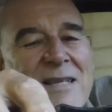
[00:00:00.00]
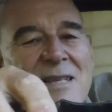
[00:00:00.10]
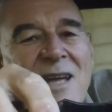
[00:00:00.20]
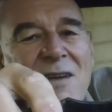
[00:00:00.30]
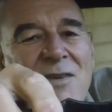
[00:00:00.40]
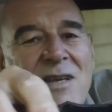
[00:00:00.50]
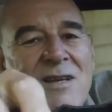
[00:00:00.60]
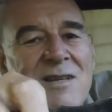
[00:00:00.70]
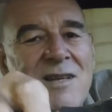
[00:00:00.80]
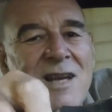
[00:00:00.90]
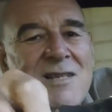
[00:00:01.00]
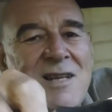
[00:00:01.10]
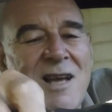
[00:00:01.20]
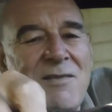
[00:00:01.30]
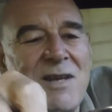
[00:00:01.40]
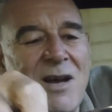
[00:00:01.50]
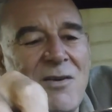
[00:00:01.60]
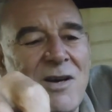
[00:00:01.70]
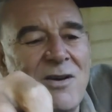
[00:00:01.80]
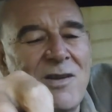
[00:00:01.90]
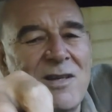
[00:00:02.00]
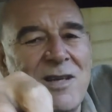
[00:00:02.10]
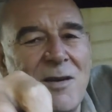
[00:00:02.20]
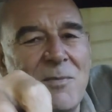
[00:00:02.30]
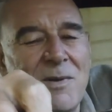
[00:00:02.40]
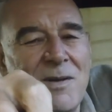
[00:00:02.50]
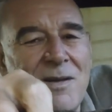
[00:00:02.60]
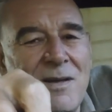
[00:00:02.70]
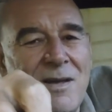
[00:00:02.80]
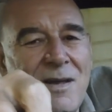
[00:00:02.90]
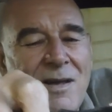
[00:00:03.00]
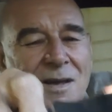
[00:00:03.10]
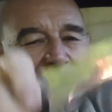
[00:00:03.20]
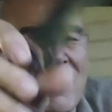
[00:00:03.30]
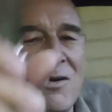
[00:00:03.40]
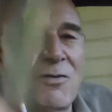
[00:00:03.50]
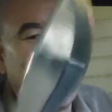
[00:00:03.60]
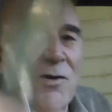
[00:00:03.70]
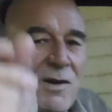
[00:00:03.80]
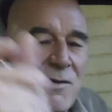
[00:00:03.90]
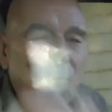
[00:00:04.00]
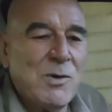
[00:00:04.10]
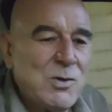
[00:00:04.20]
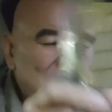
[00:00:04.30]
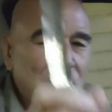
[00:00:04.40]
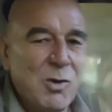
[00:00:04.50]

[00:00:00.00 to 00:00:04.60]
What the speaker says: nice and heavy down here in the tip. You know, for if you want to do a